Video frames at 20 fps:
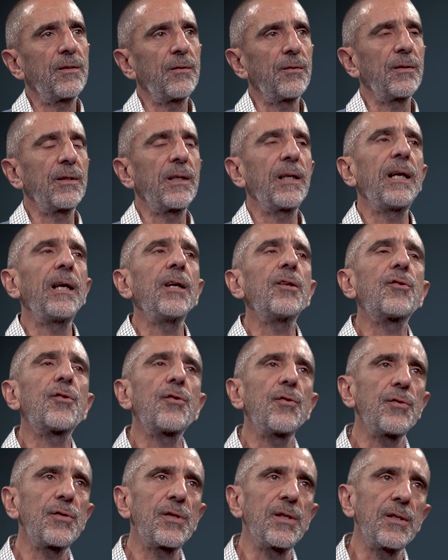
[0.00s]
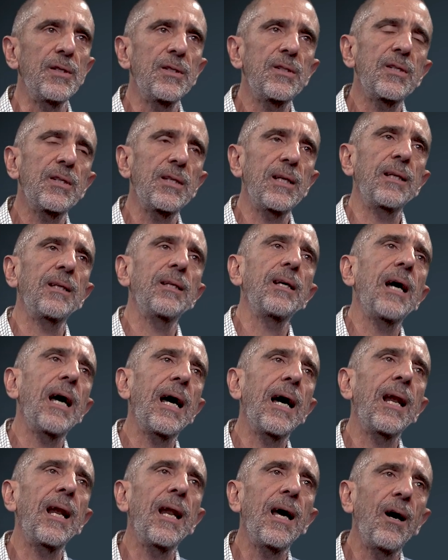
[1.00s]
to create truces and uh,
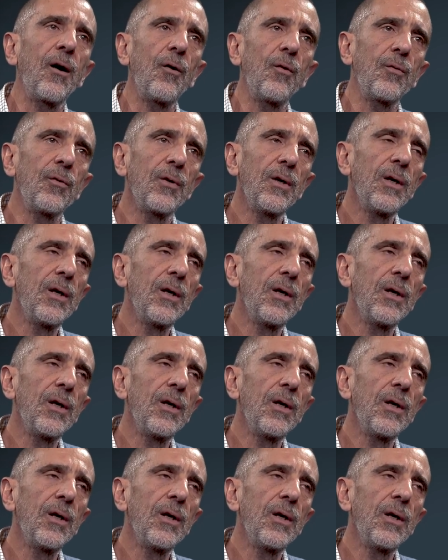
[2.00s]
allow